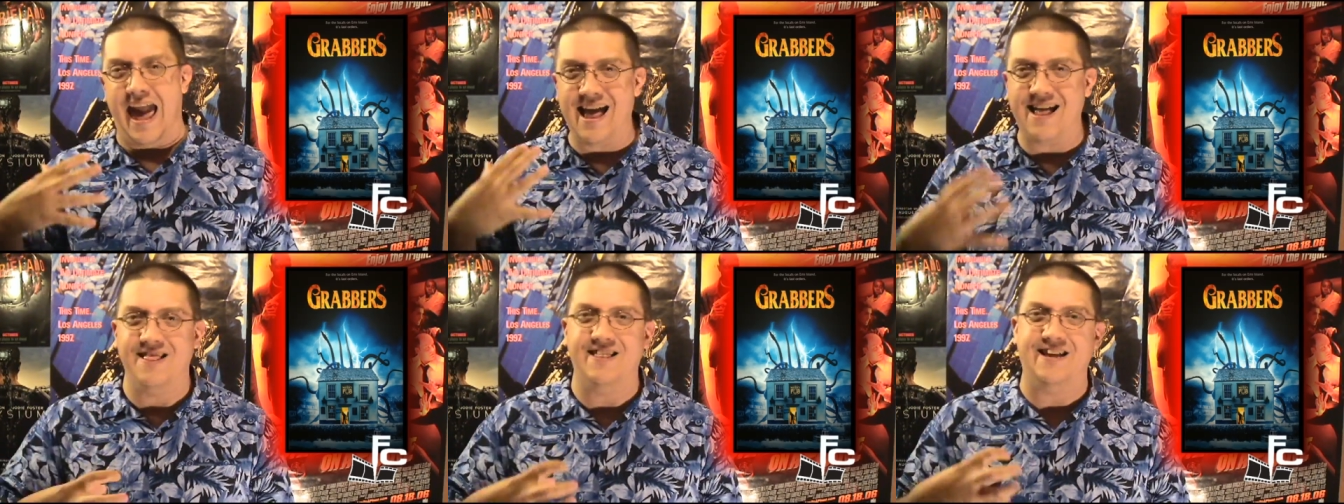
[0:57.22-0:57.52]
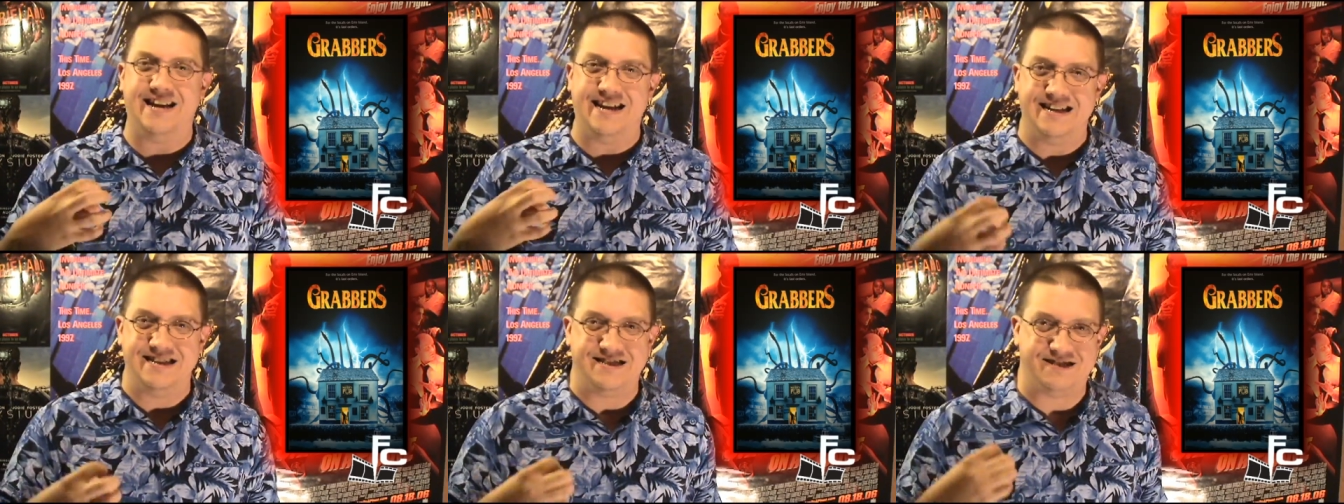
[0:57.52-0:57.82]

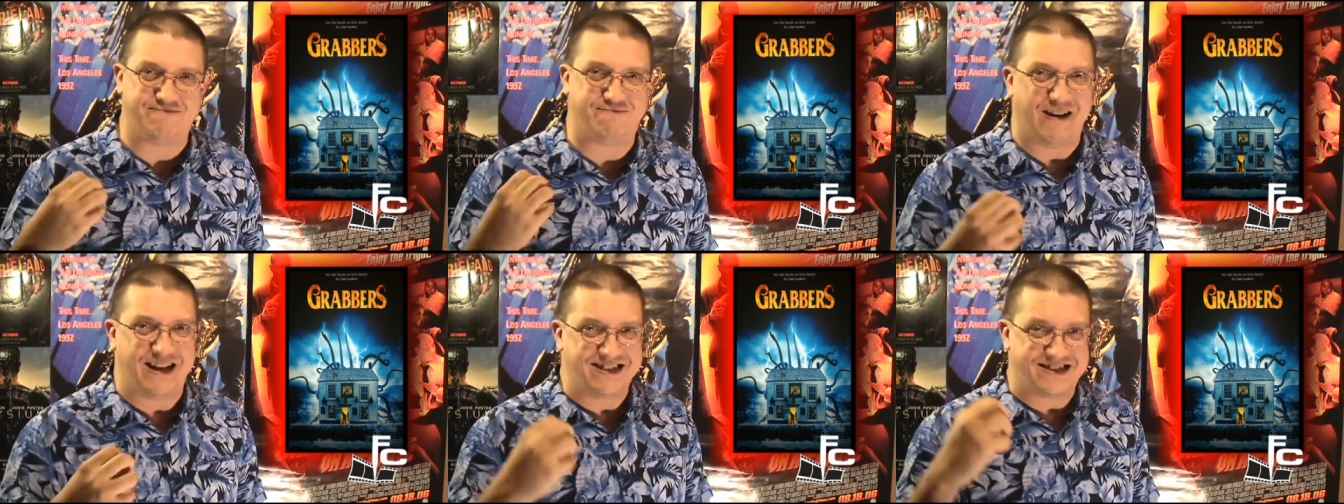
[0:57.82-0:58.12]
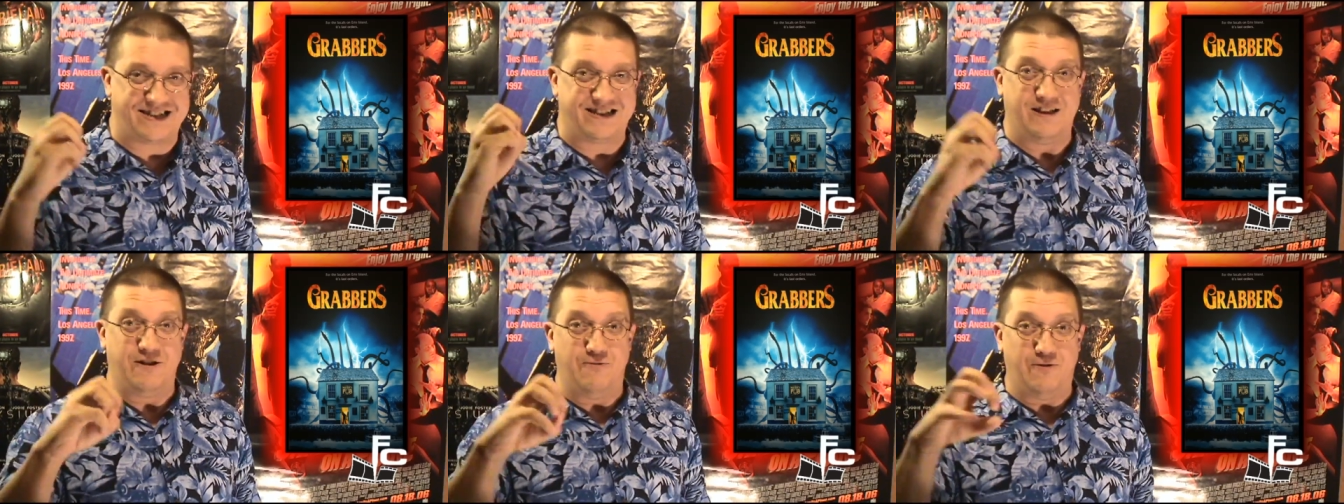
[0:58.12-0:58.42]
aliens
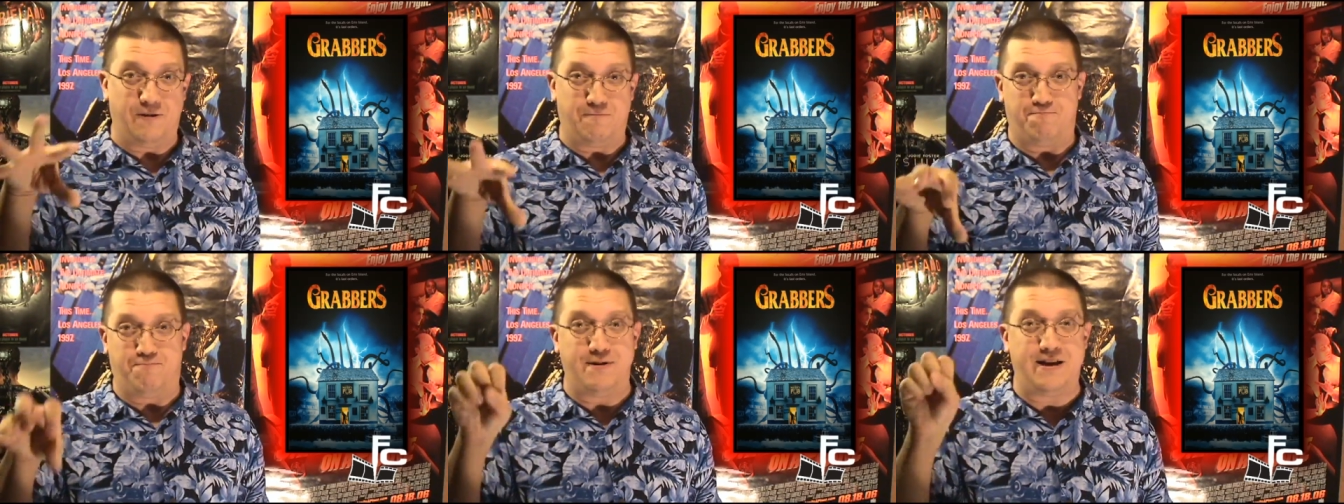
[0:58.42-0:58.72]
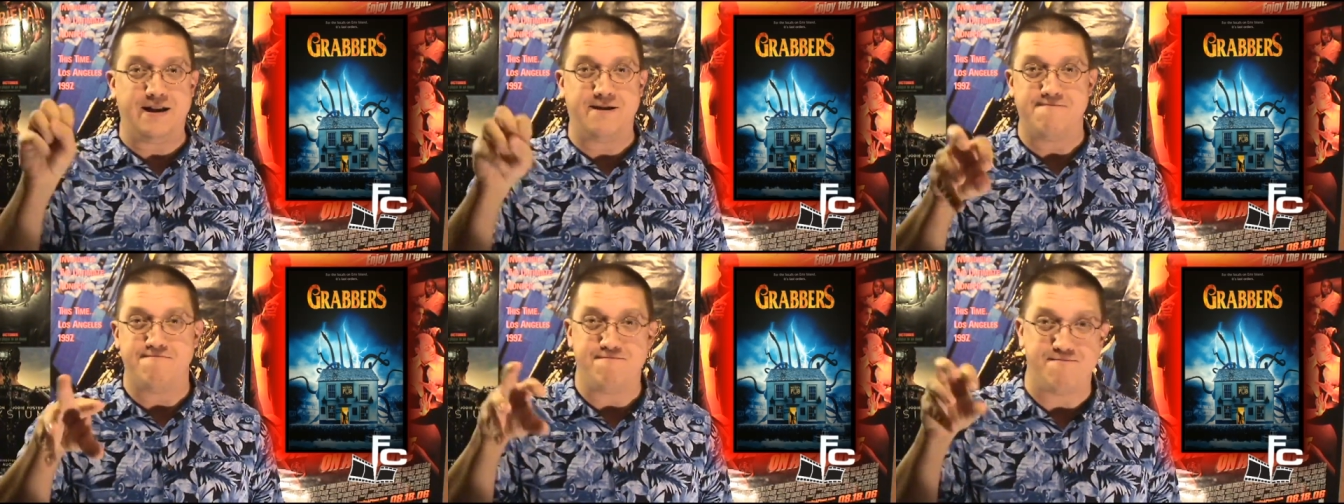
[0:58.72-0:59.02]
basically with
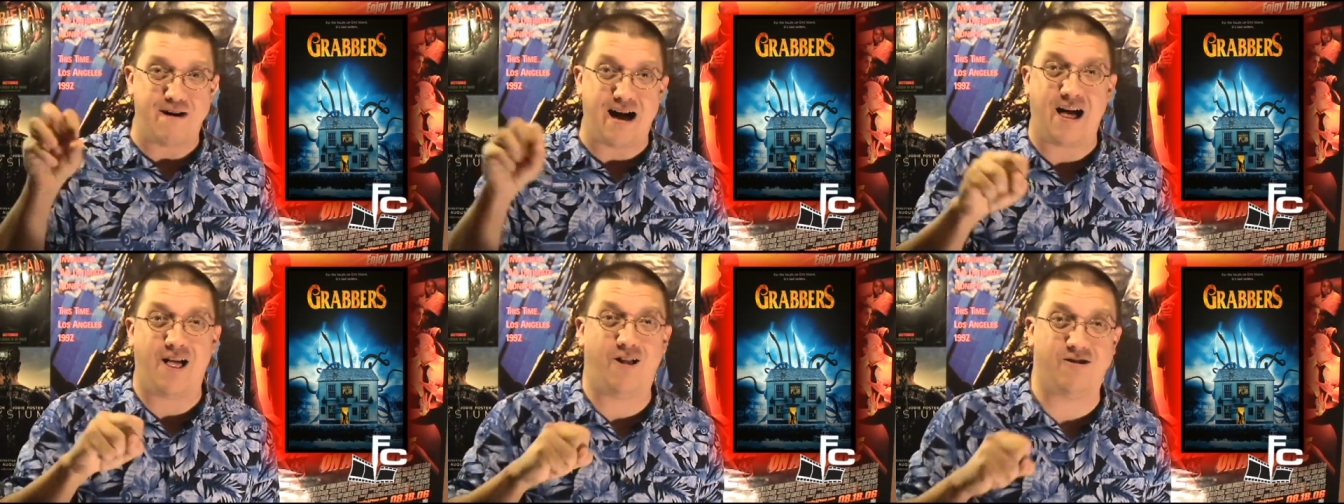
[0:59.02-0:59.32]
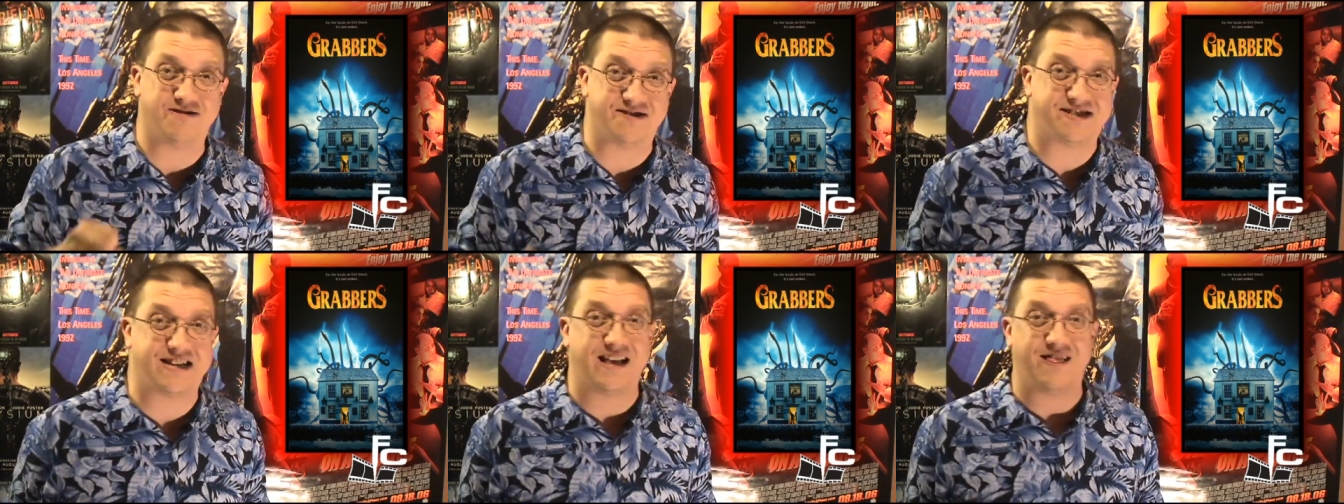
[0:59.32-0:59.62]
big
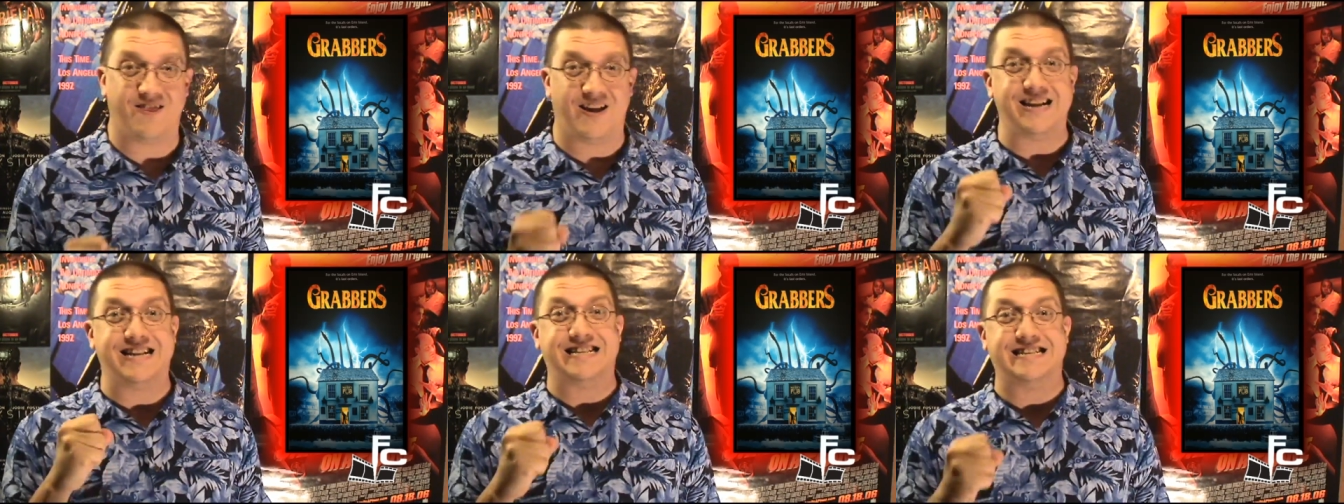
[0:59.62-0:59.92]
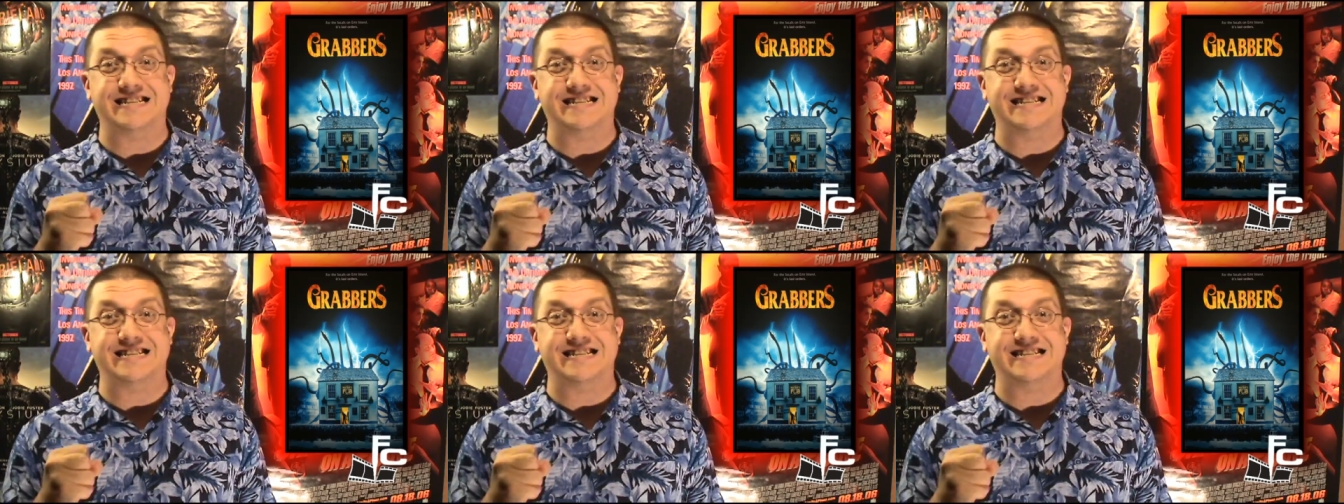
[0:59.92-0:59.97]
mouths that like